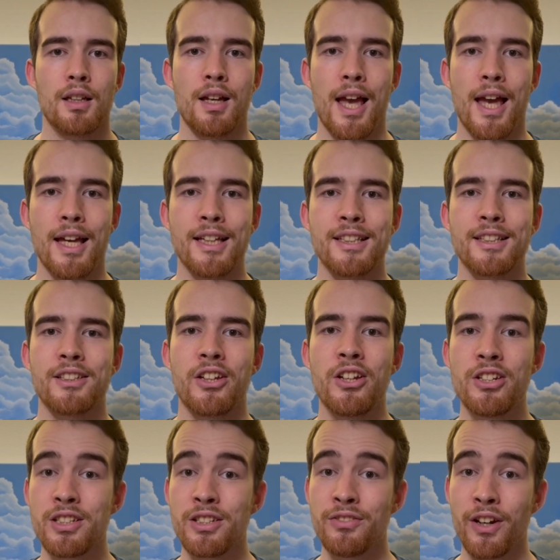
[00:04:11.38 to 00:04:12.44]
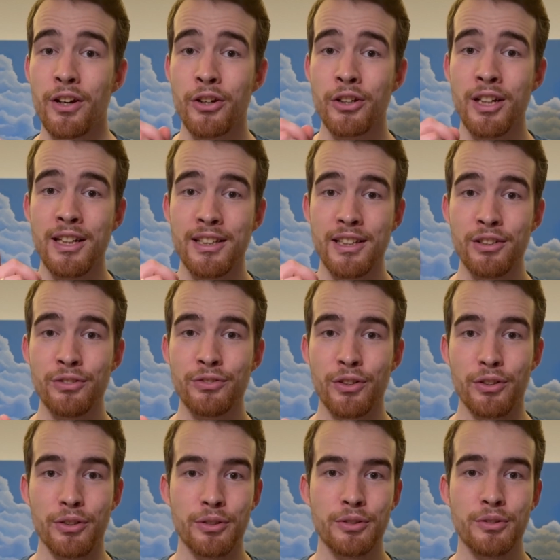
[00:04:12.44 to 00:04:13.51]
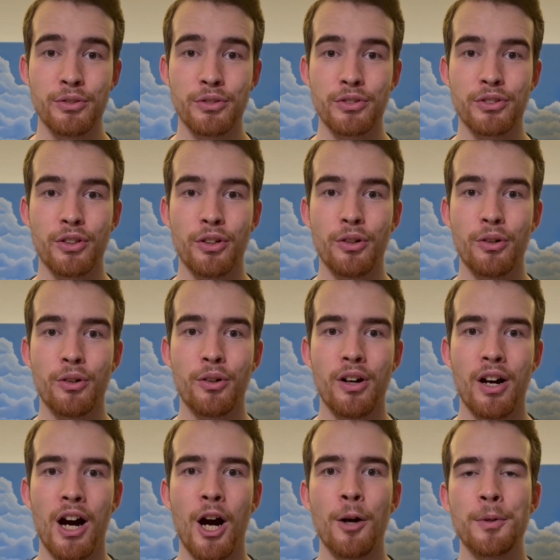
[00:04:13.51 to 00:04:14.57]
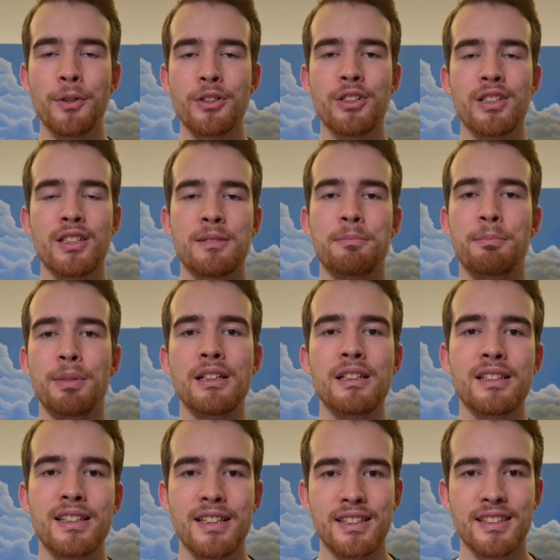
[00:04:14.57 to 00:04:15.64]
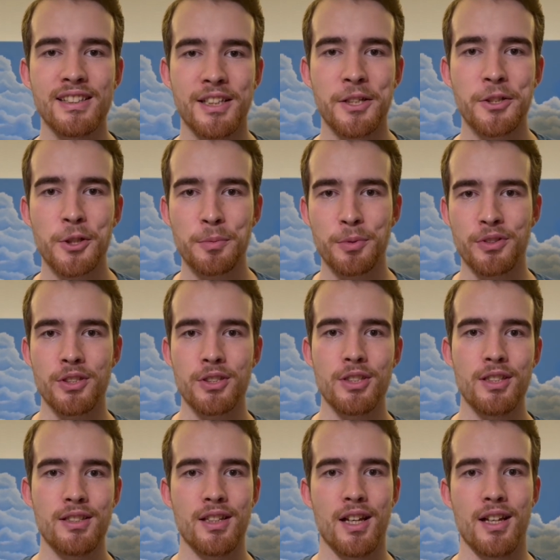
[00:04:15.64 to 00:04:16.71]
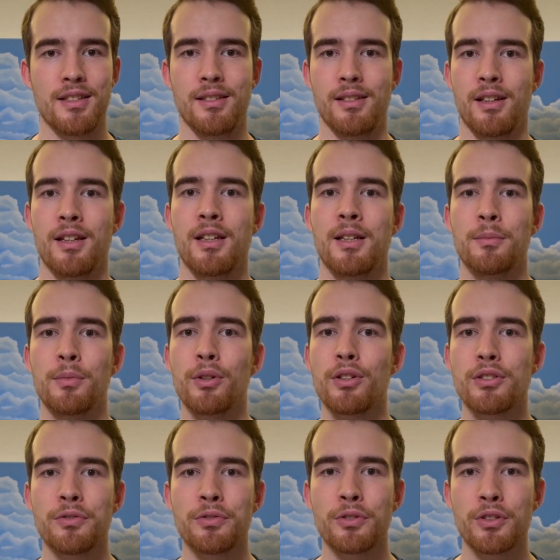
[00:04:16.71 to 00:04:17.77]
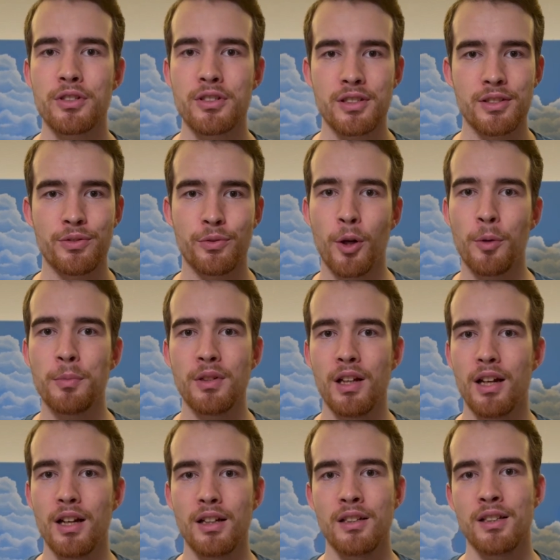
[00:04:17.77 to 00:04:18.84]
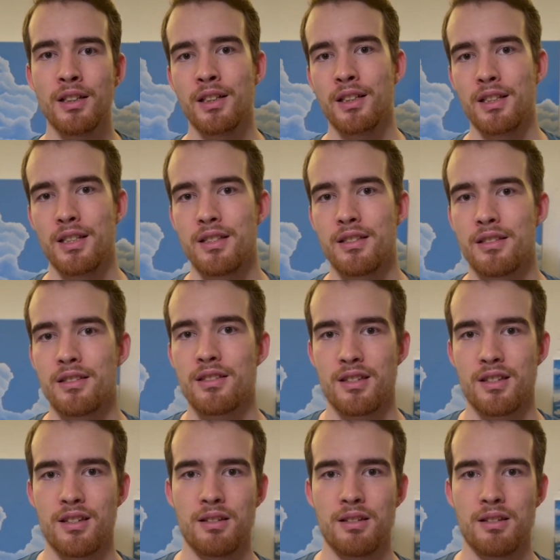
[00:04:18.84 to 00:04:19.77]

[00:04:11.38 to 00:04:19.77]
And here's a very good idea for you. So how about you just build this into your position sizing? Because of course this formula is